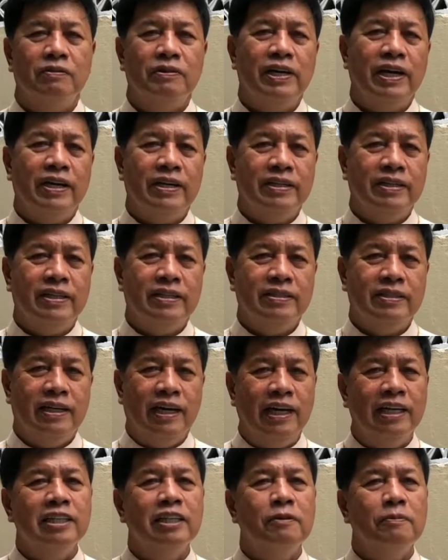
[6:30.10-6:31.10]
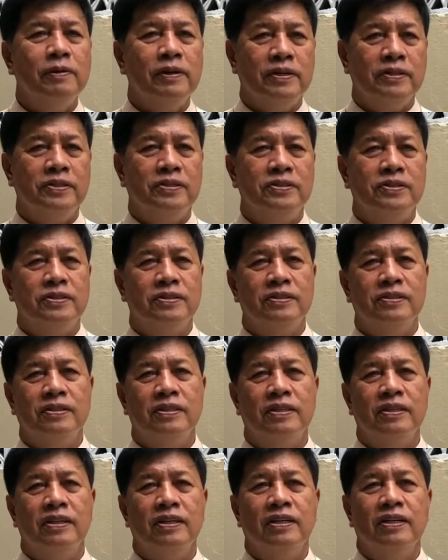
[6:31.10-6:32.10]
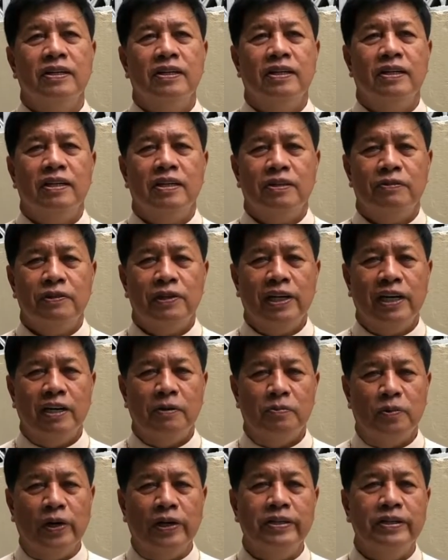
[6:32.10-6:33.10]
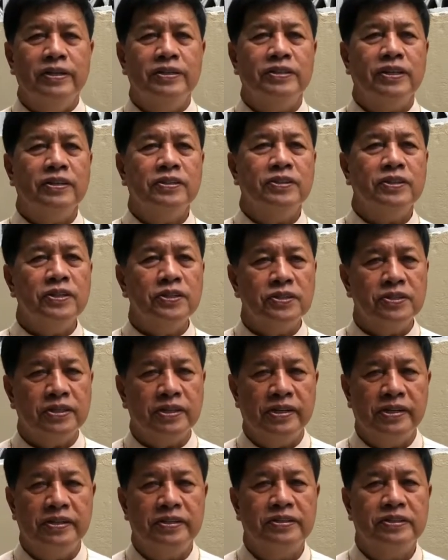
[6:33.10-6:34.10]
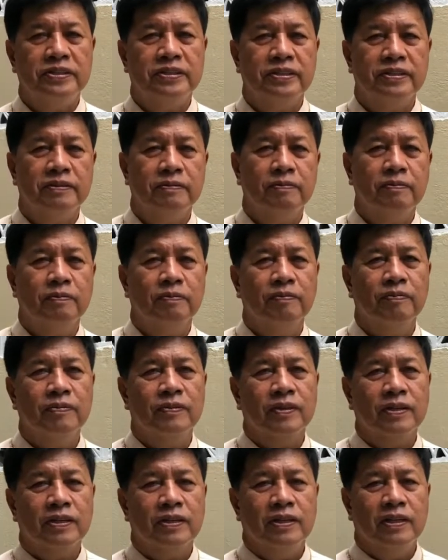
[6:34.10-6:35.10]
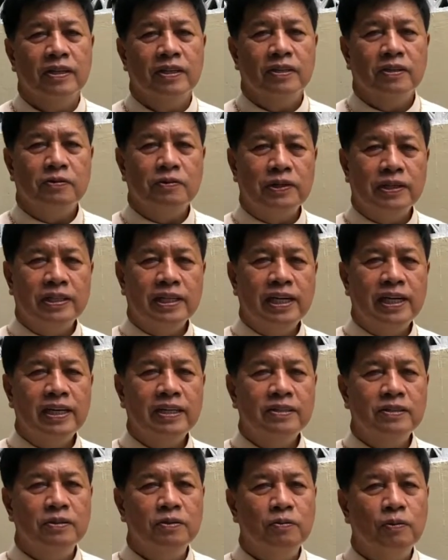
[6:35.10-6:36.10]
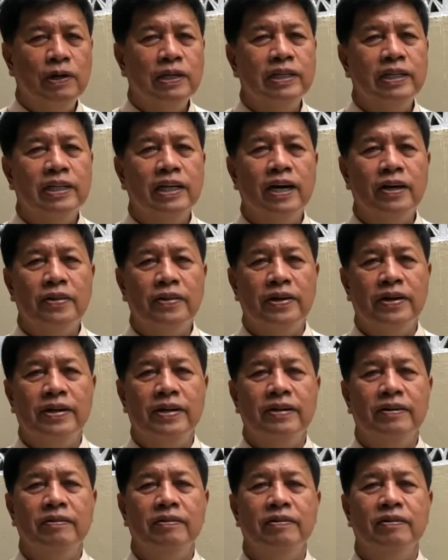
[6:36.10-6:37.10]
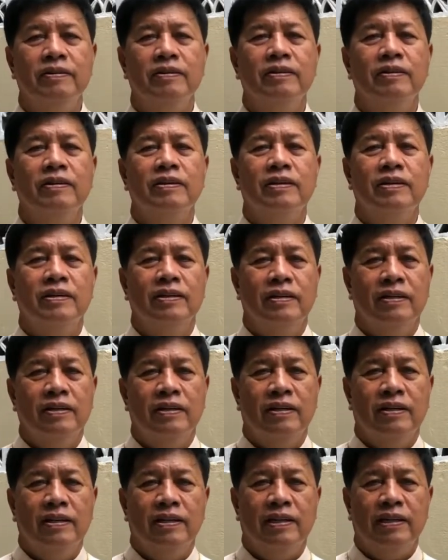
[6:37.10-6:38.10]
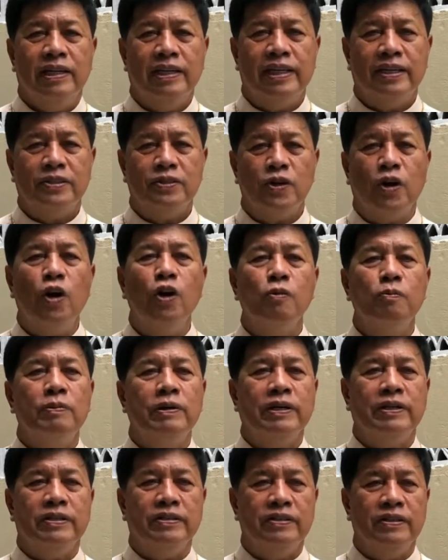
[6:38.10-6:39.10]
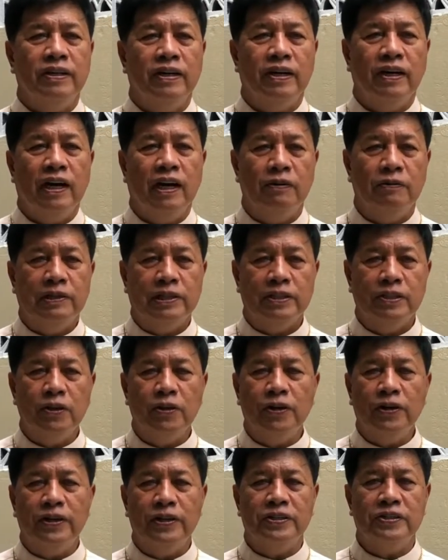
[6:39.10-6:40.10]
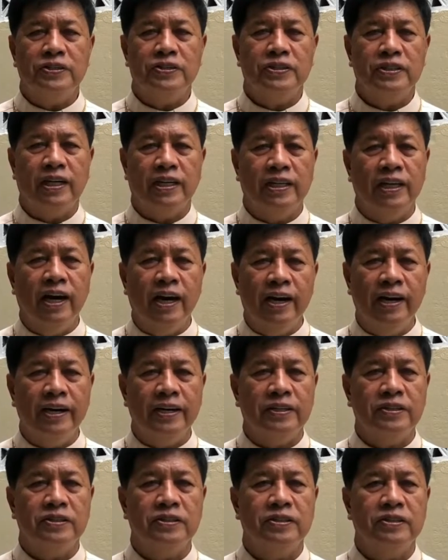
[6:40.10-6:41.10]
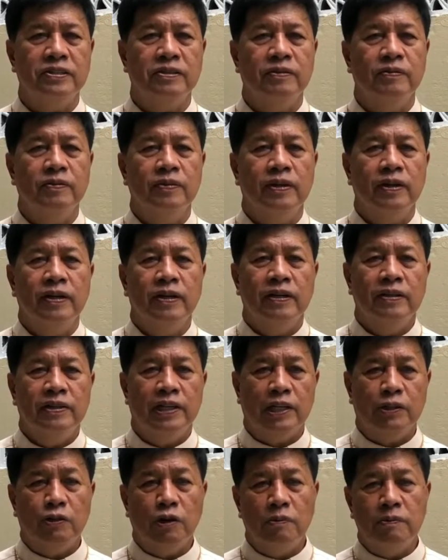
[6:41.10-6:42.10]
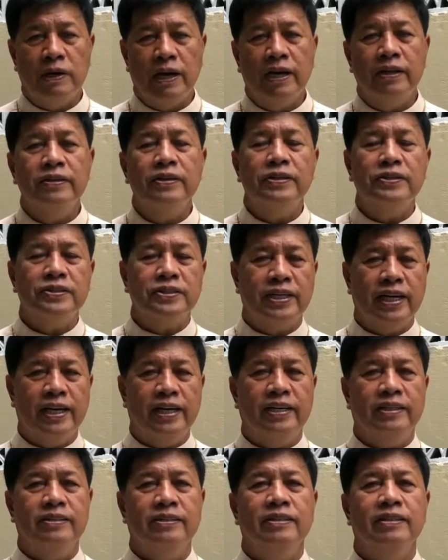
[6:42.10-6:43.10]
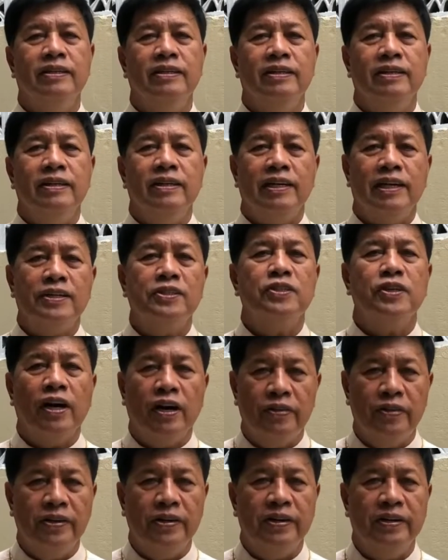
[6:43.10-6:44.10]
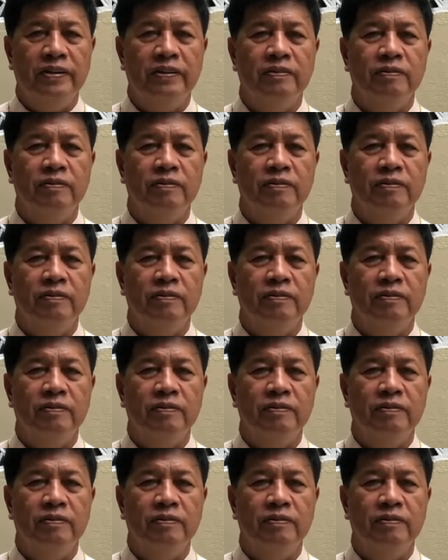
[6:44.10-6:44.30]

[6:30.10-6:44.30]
We are not enemies. We are brothers and sisters. We need one another. Let us open our doors and hearts that we may understand each other.